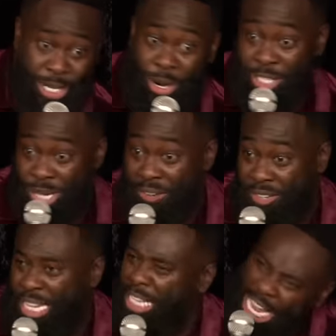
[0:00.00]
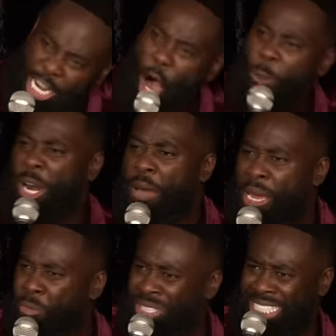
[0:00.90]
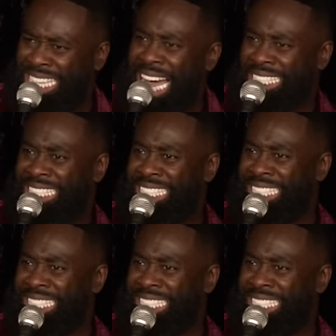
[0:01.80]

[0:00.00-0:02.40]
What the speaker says: that to African dad. Dad, open up, man. What is that?